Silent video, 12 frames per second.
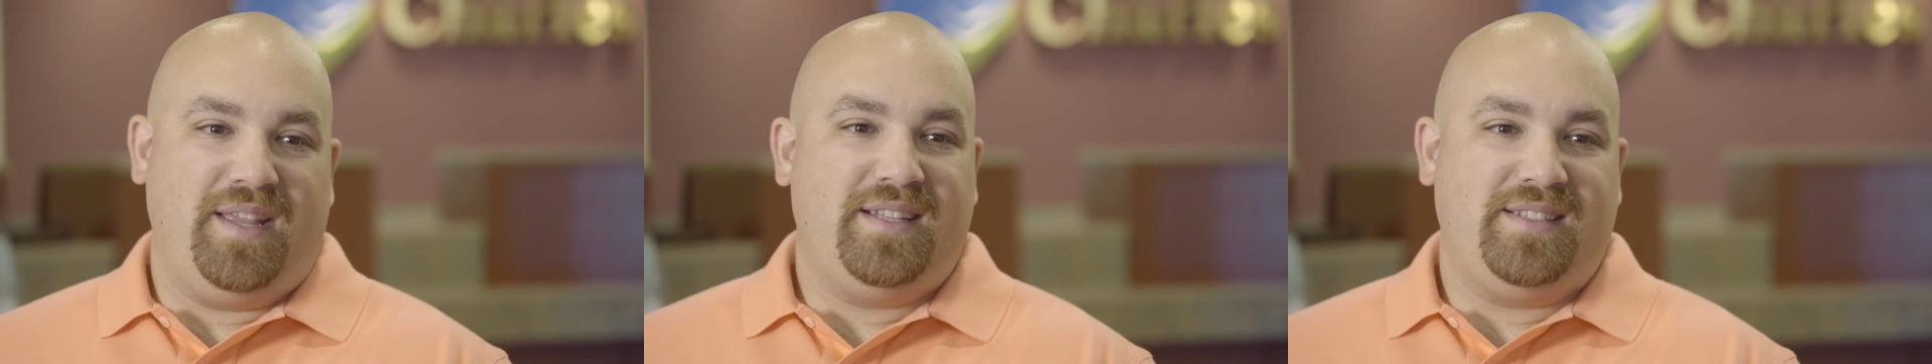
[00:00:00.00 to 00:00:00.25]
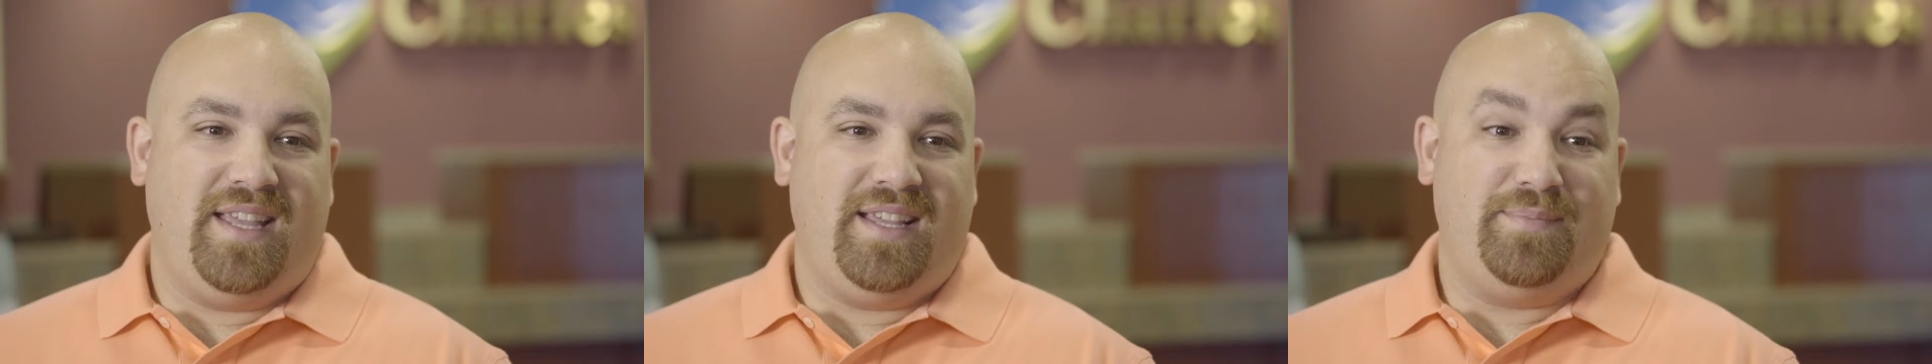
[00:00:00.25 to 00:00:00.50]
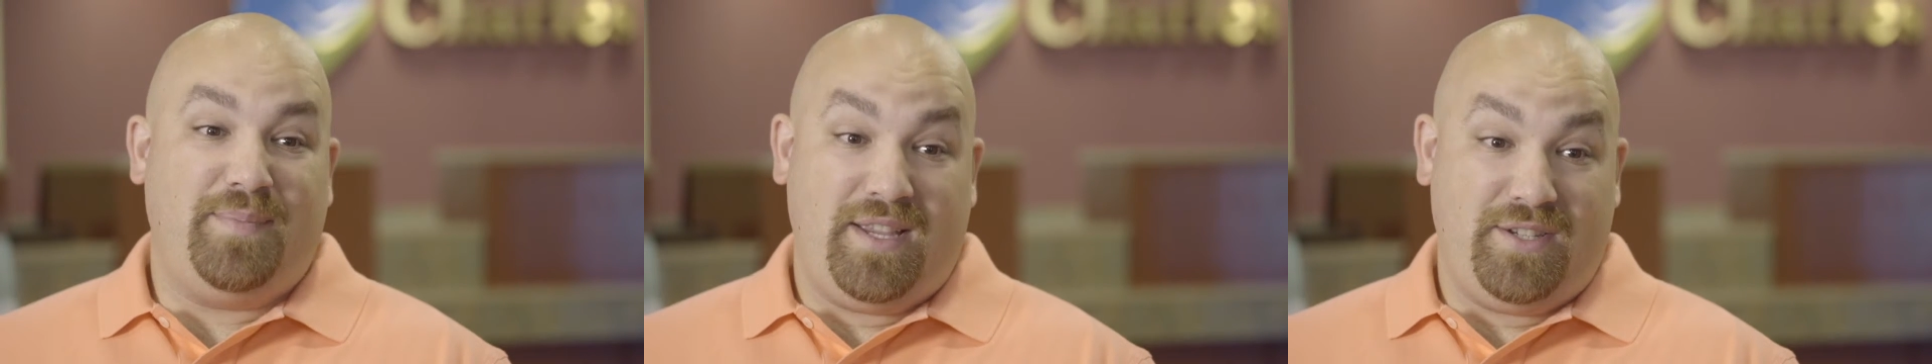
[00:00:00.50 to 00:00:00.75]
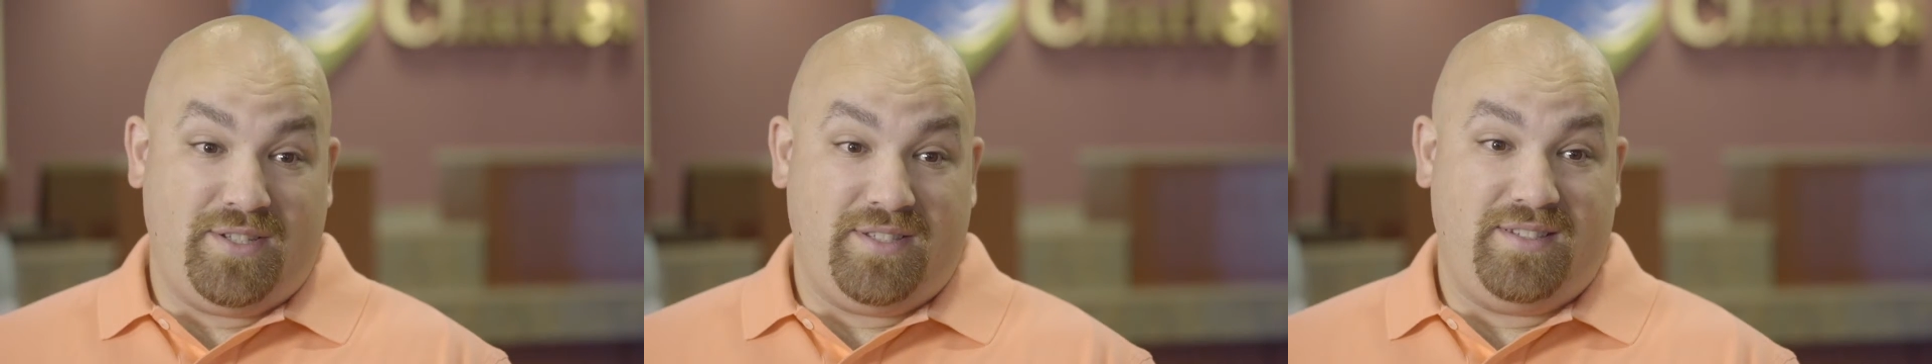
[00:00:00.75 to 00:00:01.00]
It takes
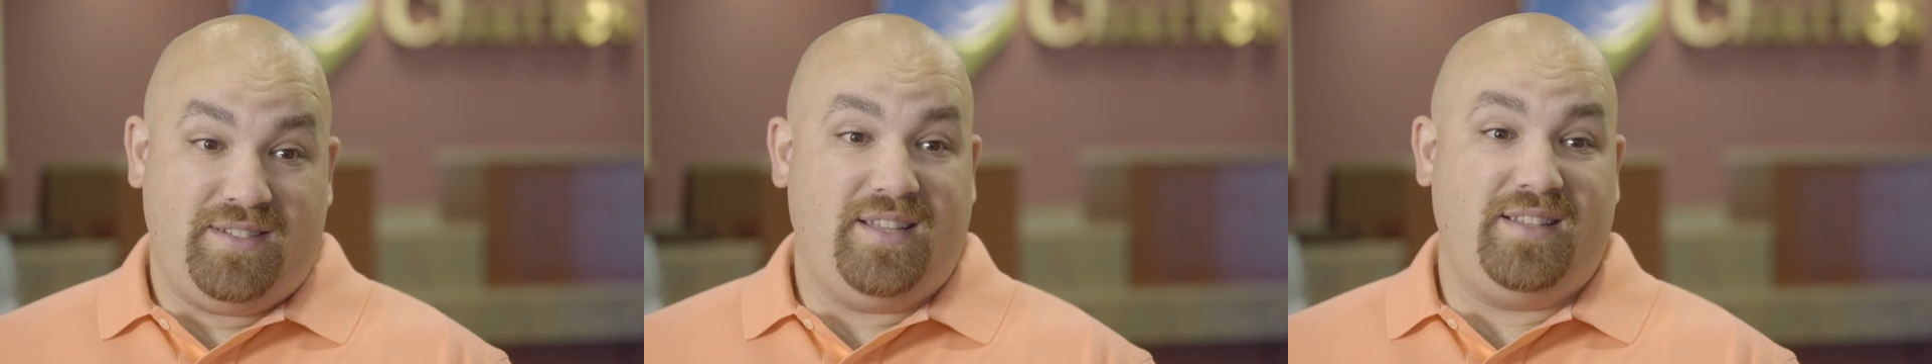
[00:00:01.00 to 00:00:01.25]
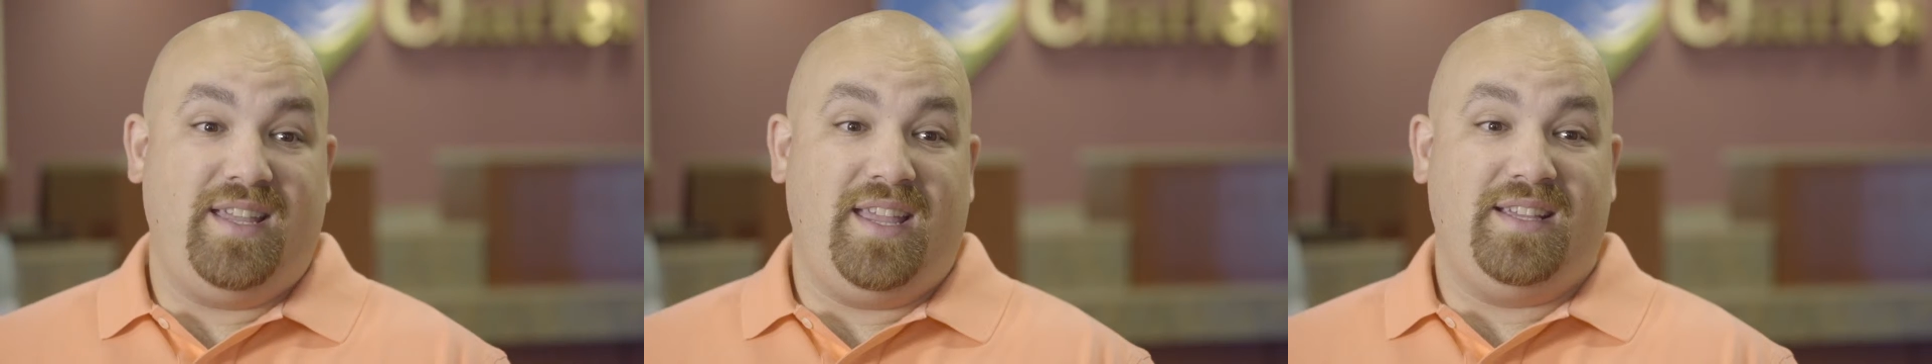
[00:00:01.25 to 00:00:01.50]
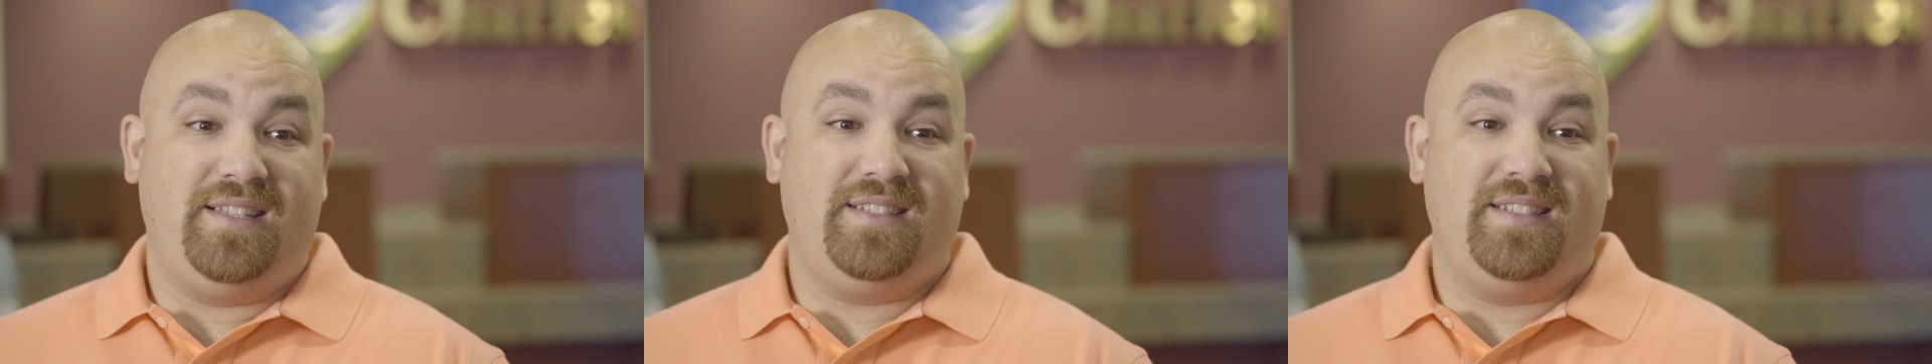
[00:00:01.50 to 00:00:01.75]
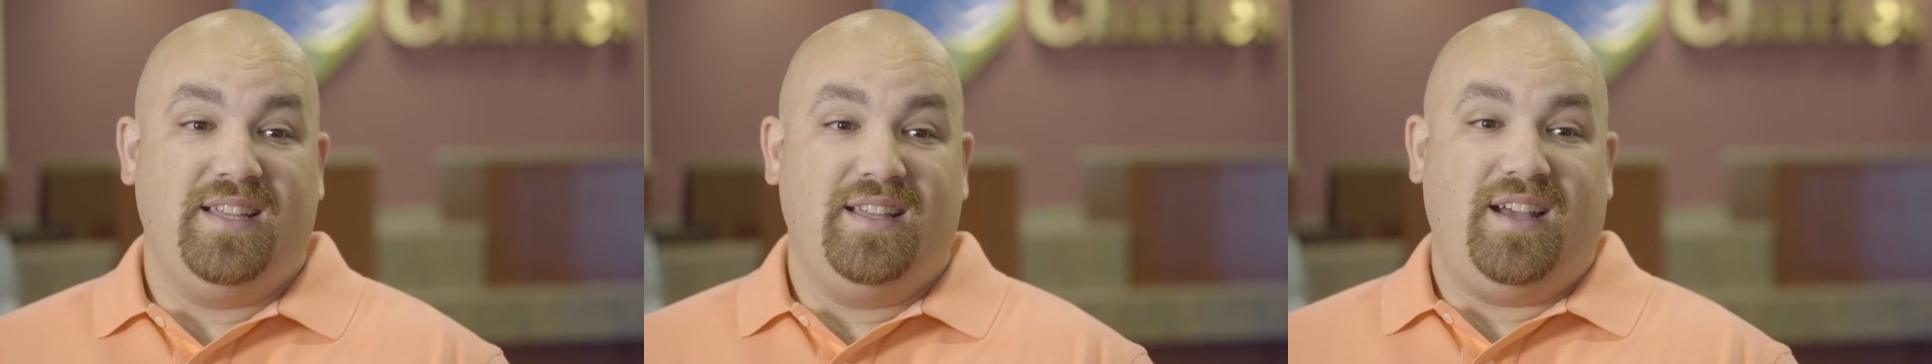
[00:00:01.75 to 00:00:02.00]
patience, it takes